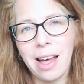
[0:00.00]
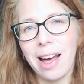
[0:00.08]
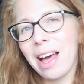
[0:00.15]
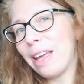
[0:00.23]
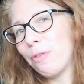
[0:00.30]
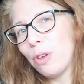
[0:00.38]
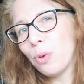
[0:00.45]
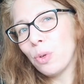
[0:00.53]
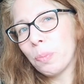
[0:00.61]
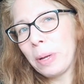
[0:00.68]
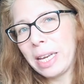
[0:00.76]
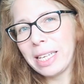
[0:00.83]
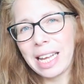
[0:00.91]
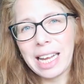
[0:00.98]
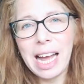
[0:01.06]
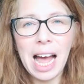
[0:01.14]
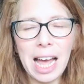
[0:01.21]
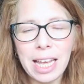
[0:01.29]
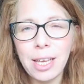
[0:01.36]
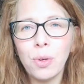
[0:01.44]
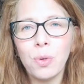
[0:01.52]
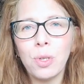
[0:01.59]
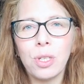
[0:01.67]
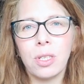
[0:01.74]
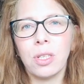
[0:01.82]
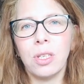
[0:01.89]
Uh, if you use paint like I
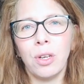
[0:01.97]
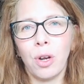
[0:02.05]
use,